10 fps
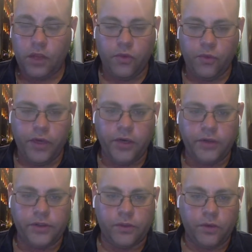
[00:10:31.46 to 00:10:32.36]
the reader
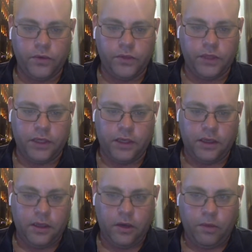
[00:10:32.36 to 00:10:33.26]
is the one who's going to
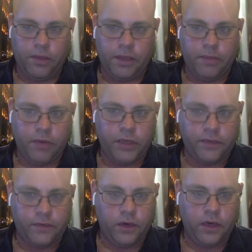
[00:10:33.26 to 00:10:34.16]
pay the price
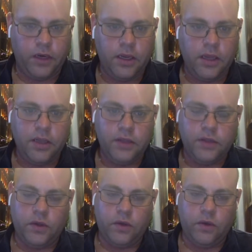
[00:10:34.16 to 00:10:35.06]
for it.
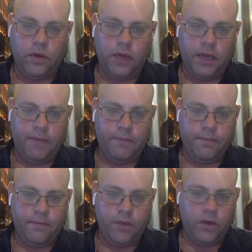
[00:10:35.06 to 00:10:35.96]
So
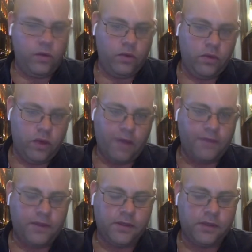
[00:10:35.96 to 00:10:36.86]
you have
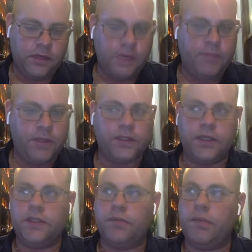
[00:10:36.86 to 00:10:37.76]
to keep these
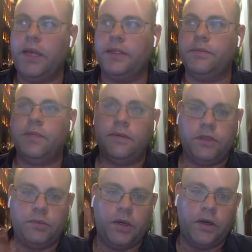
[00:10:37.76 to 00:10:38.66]
things in mind. Sometimes
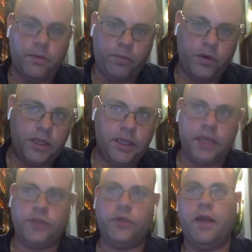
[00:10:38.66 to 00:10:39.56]
it's better to put in the
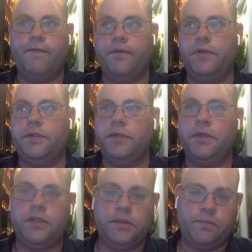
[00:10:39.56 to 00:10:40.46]
extra effort. Sometimes